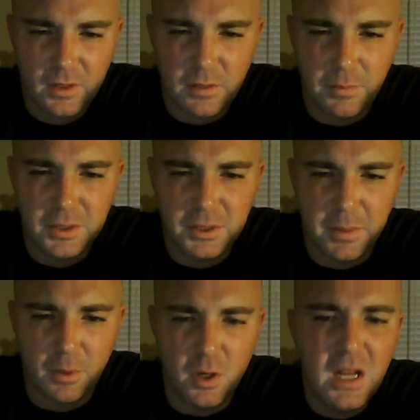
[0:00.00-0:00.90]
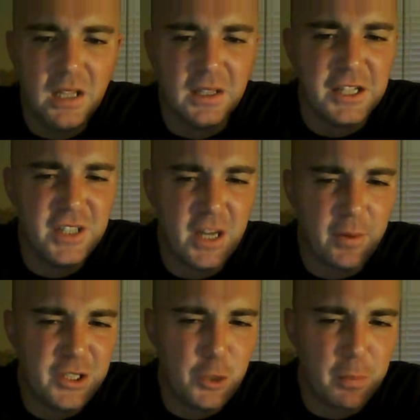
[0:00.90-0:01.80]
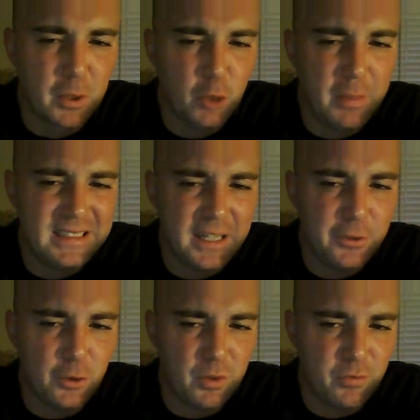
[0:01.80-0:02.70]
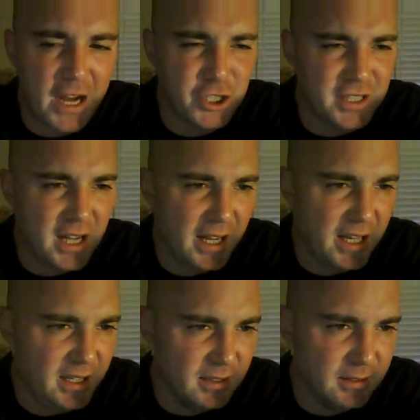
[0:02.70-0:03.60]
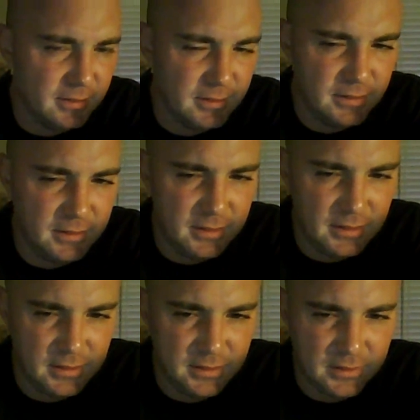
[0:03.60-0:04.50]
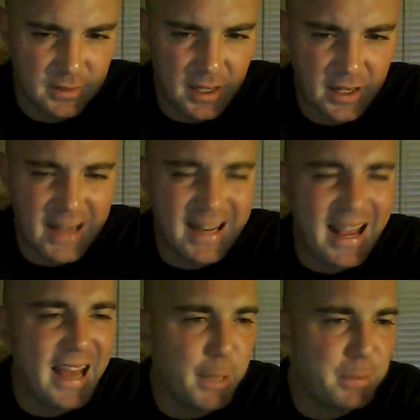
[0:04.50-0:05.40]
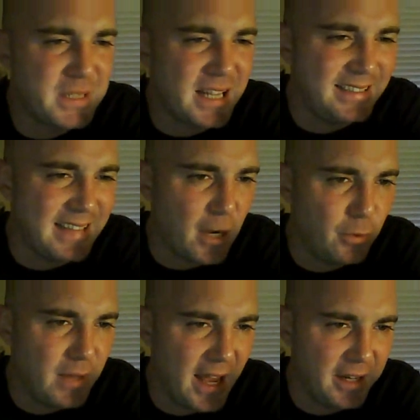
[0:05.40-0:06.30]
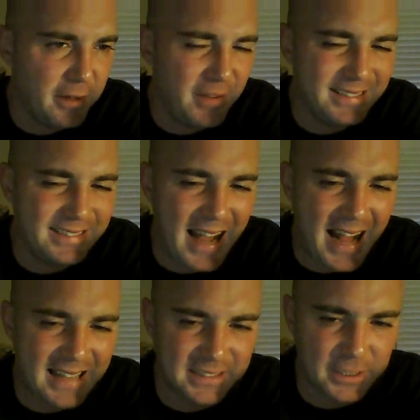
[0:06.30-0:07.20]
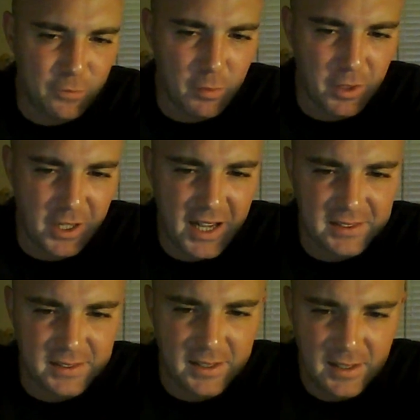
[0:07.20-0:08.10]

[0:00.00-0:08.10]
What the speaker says: A bunch of people. Legendary Super Looming Standard Refraction Hyena. Okay. And Ed Upside Down Head, a fantastic former guest.